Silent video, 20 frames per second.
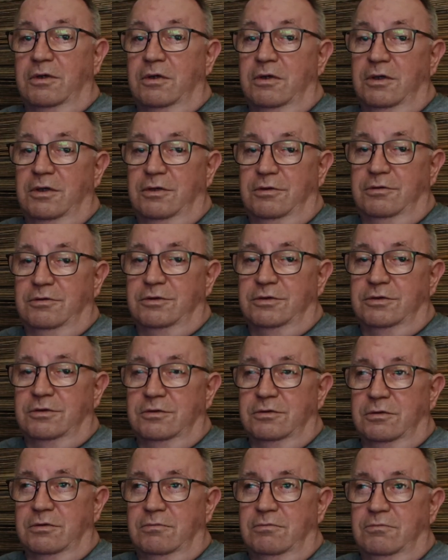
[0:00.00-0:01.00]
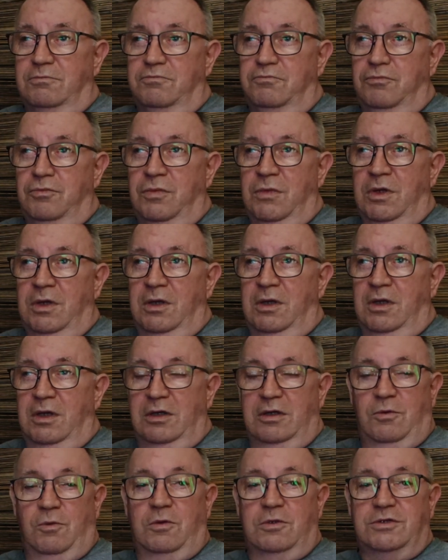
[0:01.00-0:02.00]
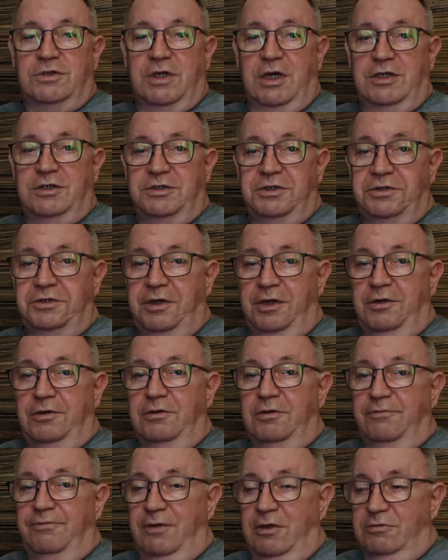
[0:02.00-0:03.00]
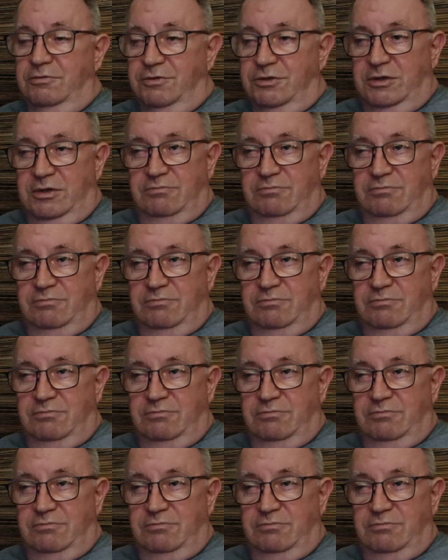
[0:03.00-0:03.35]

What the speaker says: to lose. In the worst case scenario, if I